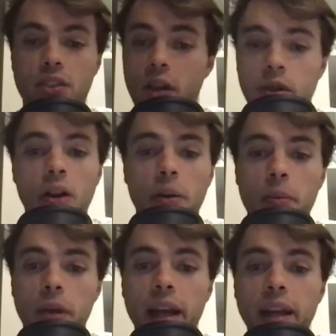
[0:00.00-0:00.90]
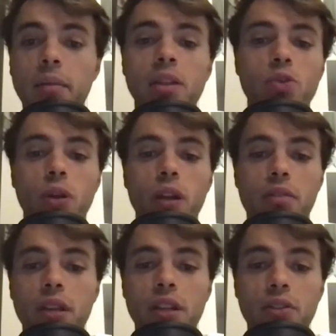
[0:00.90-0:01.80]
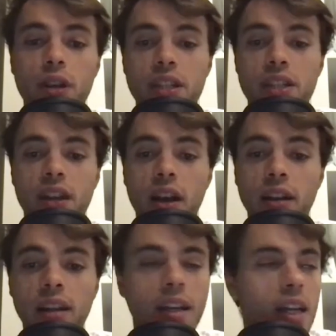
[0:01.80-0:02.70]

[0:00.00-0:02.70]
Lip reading: so can't complain. I mean, 23 degrees, sun.